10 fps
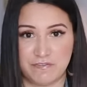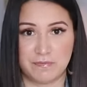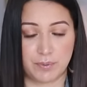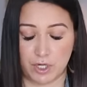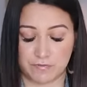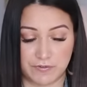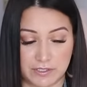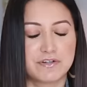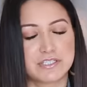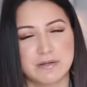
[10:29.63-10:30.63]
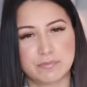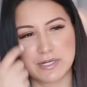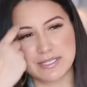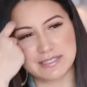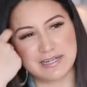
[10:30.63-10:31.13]
fit perfect. For some
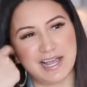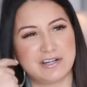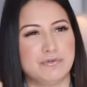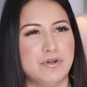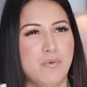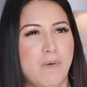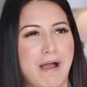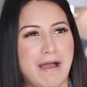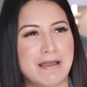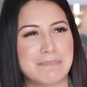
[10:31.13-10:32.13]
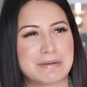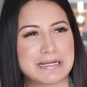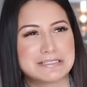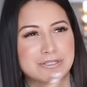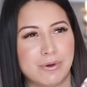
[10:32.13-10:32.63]
reason, I don't know why, but
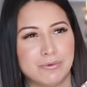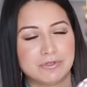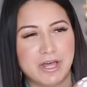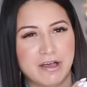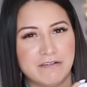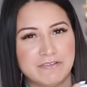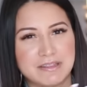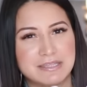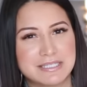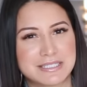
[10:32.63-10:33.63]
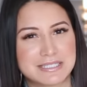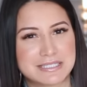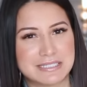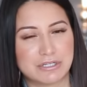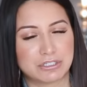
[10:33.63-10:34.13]
I don't love this
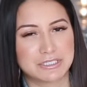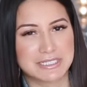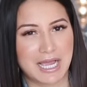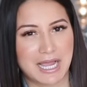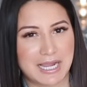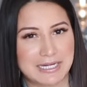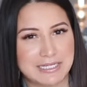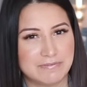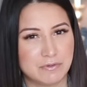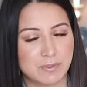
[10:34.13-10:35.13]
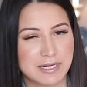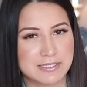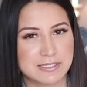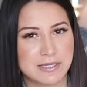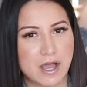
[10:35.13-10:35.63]
sneaker tied. Even when I
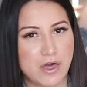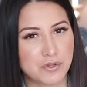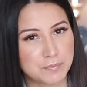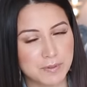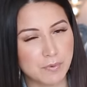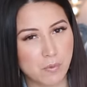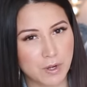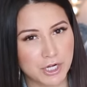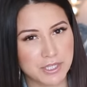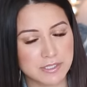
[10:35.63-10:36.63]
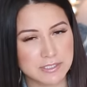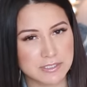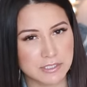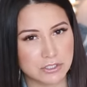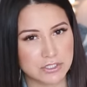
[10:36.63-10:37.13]
see other people wearing this
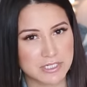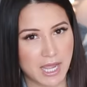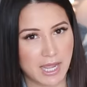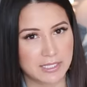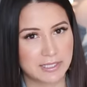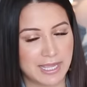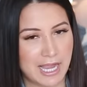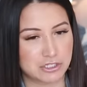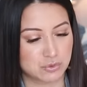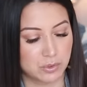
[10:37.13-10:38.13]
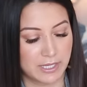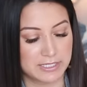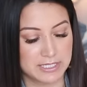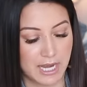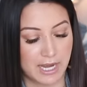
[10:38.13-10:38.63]
sneaker tied, like actual like
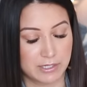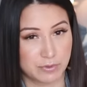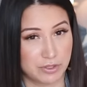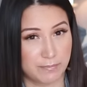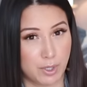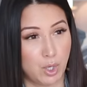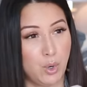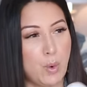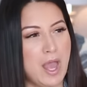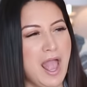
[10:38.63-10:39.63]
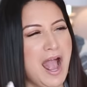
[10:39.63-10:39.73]
tied with a bow,